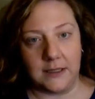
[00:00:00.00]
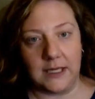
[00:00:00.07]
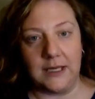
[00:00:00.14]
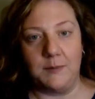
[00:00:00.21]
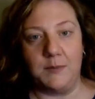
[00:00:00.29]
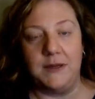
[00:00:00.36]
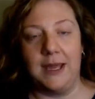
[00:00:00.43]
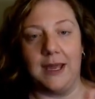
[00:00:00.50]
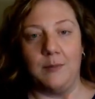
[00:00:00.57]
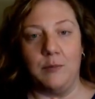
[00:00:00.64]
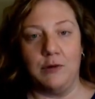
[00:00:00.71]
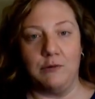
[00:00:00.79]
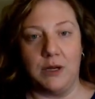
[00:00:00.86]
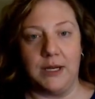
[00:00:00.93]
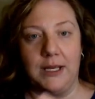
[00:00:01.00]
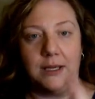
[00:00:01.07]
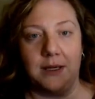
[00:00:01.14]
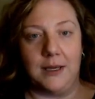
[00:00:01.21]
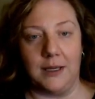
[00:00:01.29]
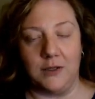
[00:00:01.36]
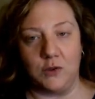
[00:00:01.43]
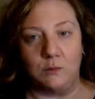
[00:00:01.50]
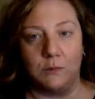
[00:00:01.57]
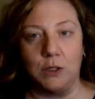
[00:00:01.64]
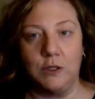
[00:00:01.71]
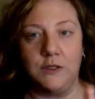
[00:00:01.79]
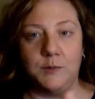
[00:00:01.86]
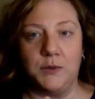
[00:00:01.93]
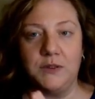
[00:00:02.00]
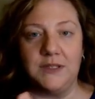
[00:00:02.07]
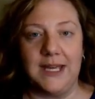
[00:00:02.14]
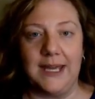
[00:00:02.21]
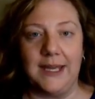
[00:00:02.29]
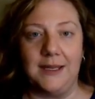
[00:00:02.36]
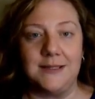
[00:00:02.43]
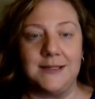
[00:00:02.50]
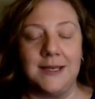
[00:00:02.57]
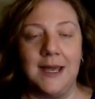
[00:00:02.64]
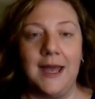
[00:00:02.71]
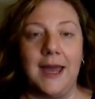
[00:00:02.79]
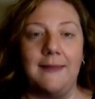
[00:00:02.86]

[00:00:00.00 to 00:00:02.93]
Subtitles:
keep the camera running and do multiple takes.